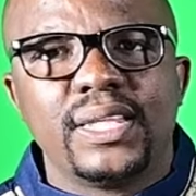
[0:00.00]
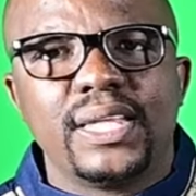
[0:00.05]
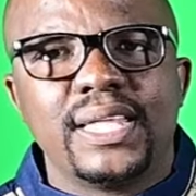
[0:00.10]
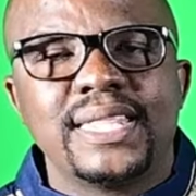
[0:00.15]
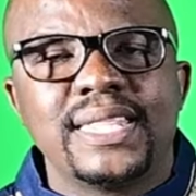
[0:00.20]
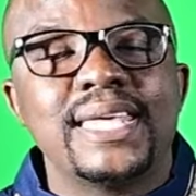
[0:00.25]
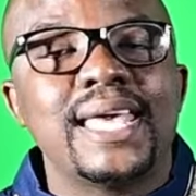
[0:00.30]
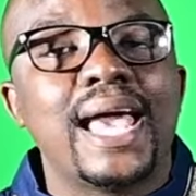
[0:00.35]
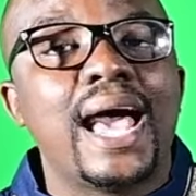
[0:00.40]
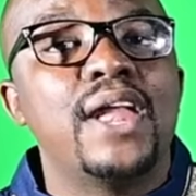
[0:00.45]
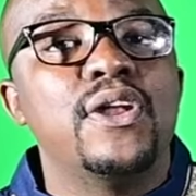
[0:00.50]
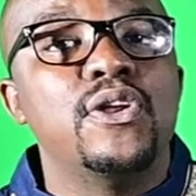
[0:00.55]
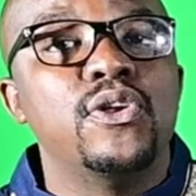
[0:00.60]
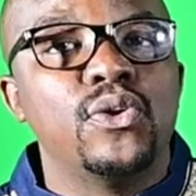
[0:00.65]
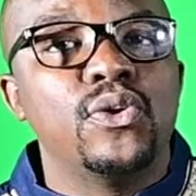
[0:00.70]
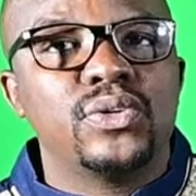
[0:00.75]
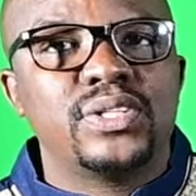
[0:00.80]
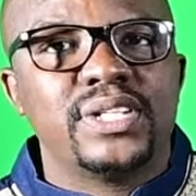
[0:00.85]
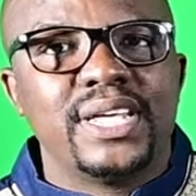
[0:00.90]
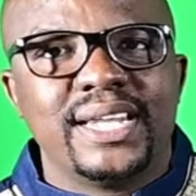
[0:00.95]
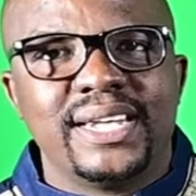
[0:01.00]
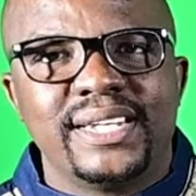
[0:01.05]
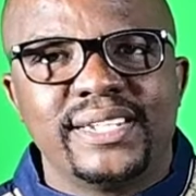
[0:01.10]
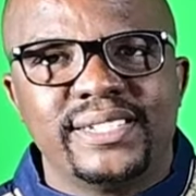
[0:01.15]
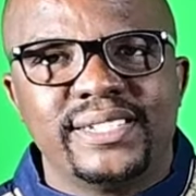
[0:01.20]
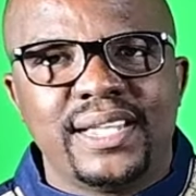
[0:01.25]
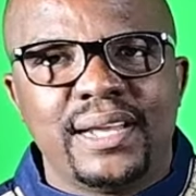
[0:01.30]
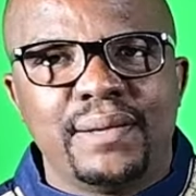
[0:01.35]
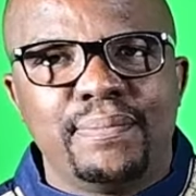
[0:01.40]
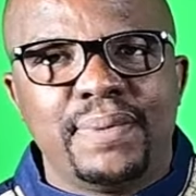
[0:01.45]
They are not a
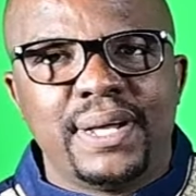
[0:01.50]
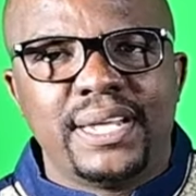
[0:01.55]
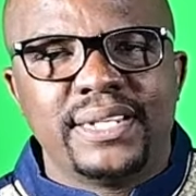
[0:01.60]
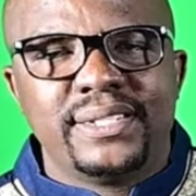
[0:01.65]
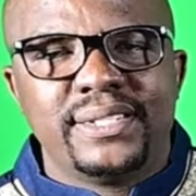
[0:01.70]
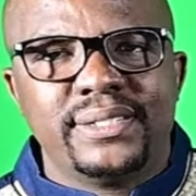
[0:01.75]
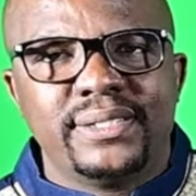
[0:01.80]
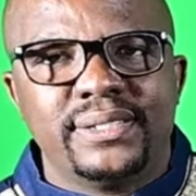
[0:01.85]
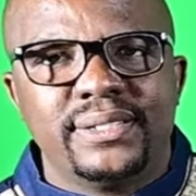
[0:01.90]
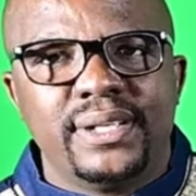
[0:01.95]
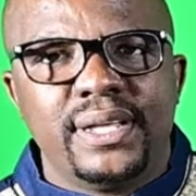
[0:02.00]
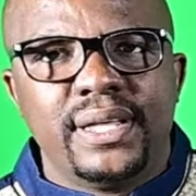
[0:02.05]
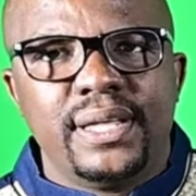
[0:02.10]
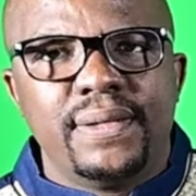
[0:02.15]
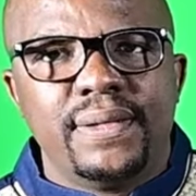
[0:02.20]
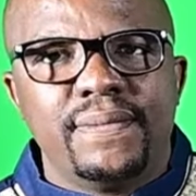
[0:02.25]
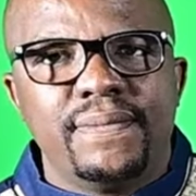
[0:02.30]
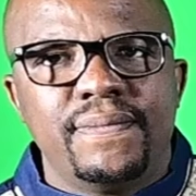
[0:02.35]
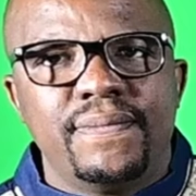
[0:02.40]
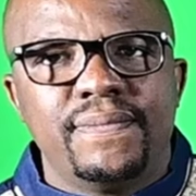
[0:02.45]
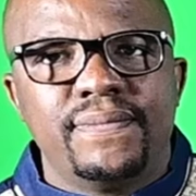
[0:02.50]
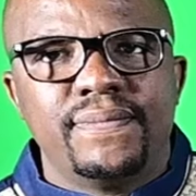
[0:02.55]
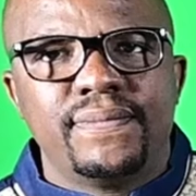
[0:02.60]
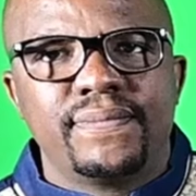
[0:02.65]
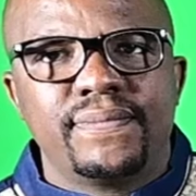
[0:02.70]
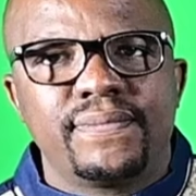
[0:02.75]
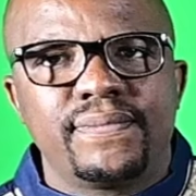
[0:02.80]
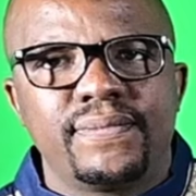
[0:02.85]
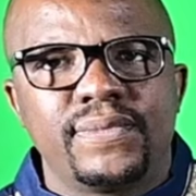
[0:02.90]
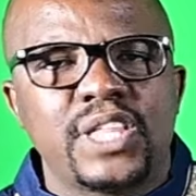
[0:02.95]
regional party.
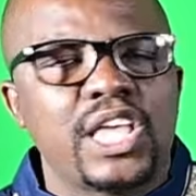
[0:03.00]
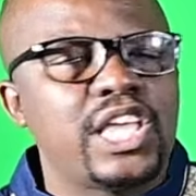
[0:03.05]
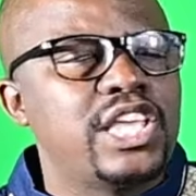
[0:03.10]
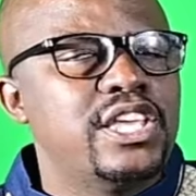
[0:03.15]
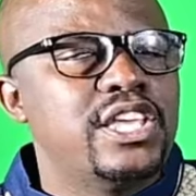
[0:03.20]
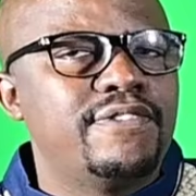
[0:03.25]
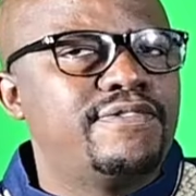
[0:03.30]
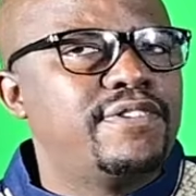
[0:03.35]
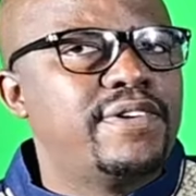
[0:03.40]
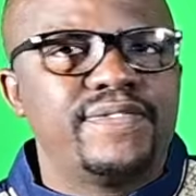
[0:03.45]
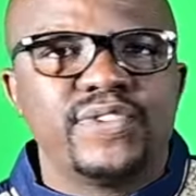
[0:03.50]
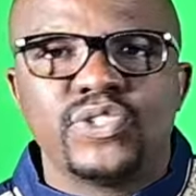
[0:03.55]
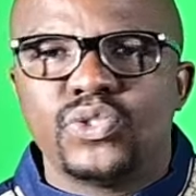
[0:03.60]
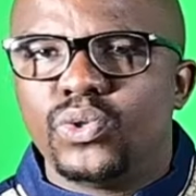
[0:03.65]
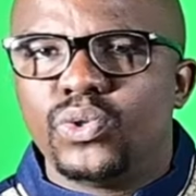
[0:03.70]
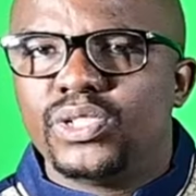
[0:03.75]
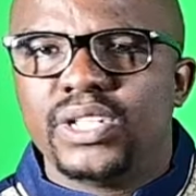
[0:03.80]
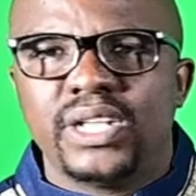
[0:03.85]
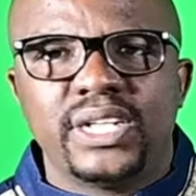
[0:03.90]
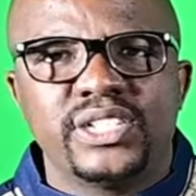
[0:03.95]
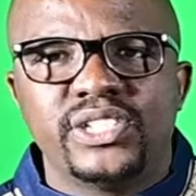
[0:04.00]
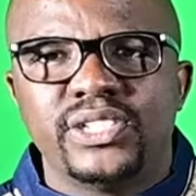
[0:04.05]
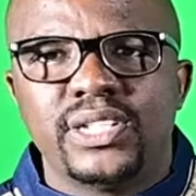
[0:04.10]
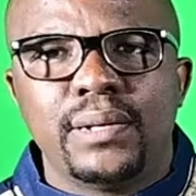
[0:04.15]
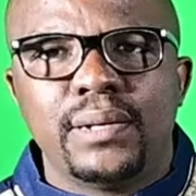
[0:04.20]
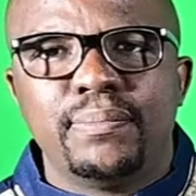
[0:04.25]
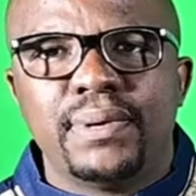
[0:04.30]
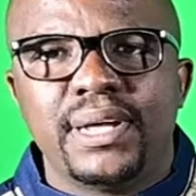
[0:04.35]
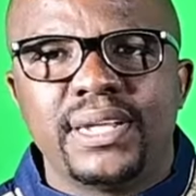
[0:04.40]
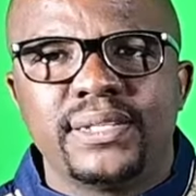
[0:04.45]
The EFF is not a
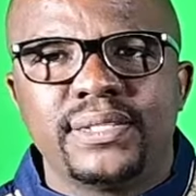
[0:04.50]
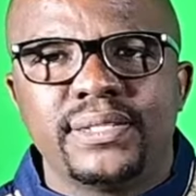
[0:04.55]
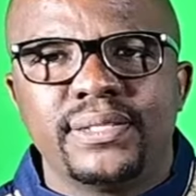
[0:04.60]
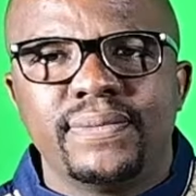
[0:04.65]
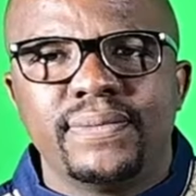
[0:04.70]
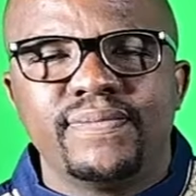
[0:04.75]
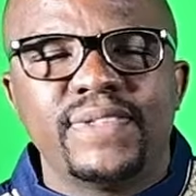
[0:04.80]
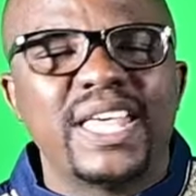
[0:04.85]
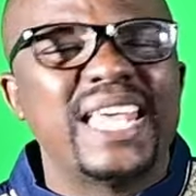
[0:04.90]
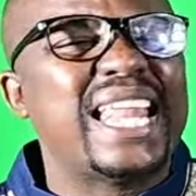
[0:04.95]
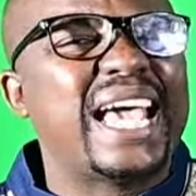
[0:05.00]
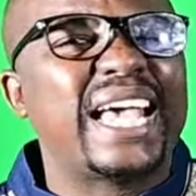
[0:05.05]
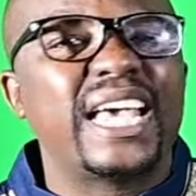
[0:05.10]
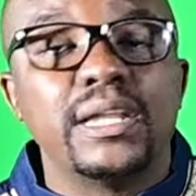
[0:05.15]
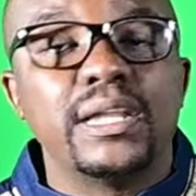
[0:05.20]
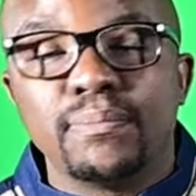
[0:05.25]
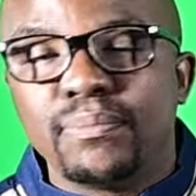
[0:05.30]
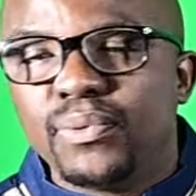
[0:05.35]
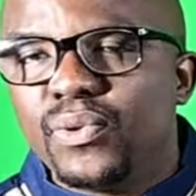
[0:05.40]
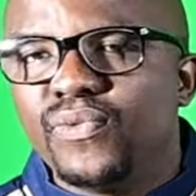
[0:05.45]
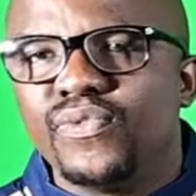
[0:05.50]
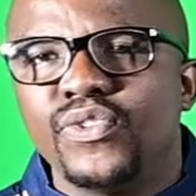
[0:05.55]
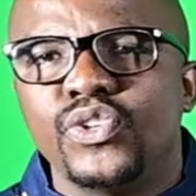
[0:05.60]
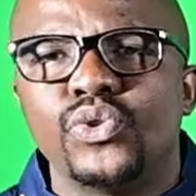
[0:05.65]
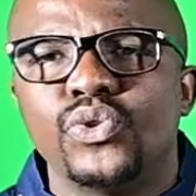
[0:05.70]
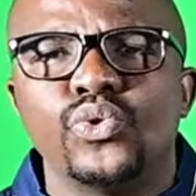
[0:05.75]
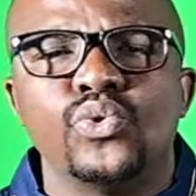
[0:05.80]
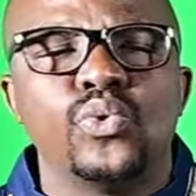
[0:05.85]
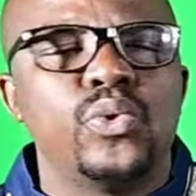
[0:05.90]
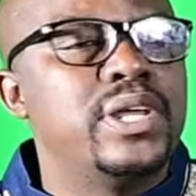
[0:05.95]
regional party. And I can prove it
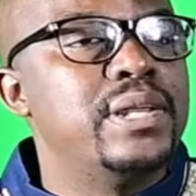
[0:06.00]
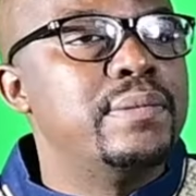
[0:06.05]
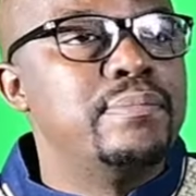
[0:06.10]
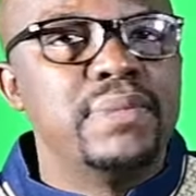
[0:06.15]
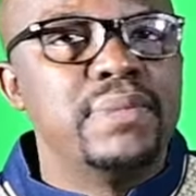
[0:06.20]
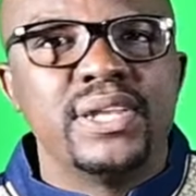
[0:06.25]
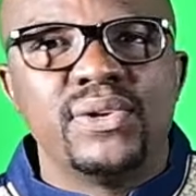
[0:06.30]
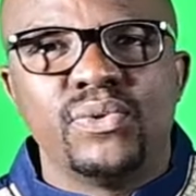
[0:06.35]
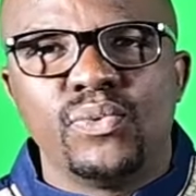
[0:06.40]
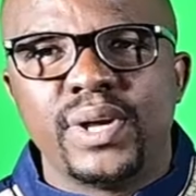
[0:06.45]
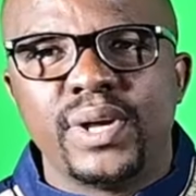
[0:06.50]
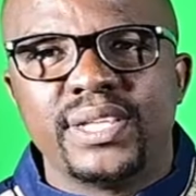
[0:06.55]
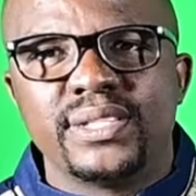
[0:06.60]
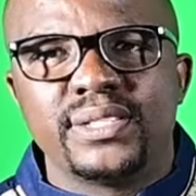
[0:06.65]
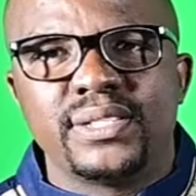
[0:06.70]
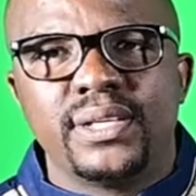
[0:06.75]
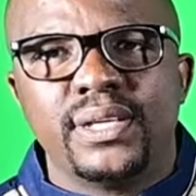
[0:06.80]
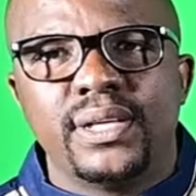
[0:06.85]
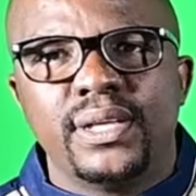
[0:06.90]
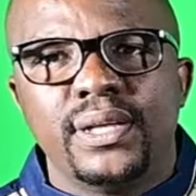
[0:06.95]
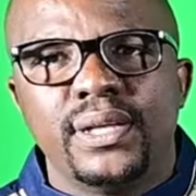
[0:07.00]
to you in many ways.